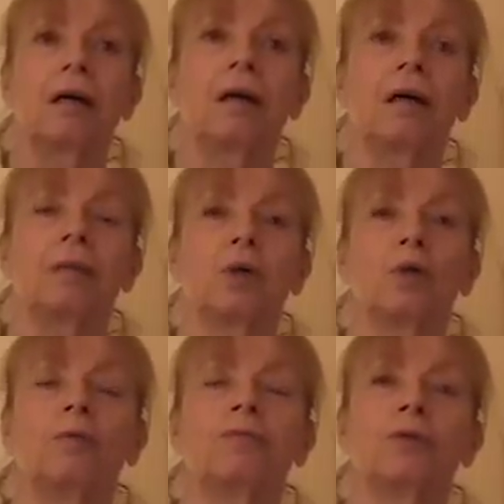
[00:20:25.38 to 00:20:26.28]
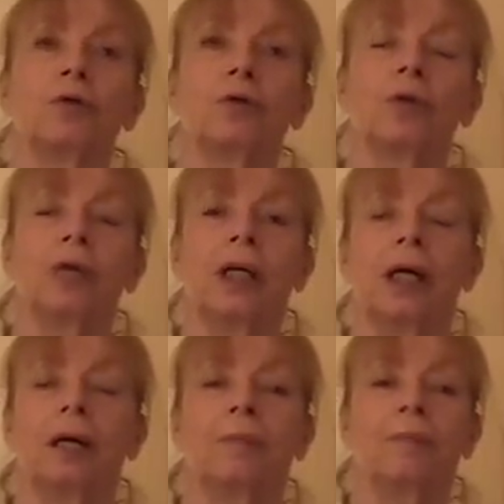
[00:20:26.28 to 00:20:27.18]
I'm all for
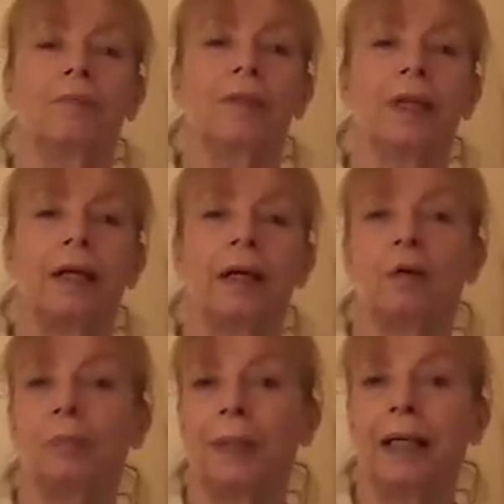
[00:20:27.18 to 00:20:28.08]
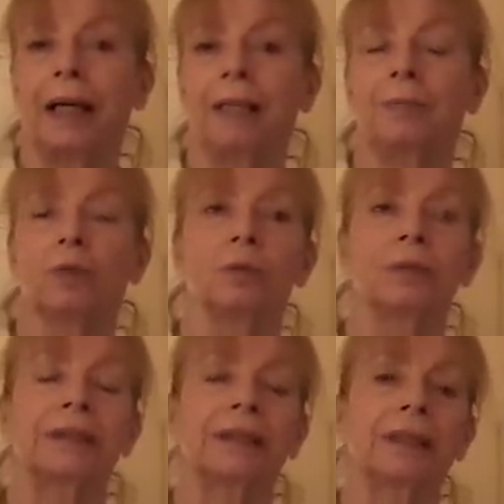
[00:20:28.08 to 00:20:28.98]
helping
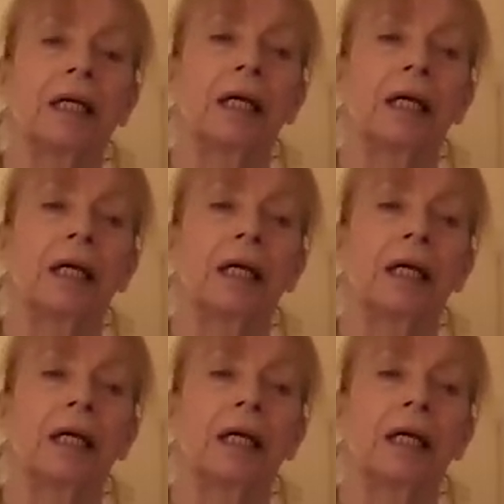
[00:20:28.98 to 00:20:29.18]
animals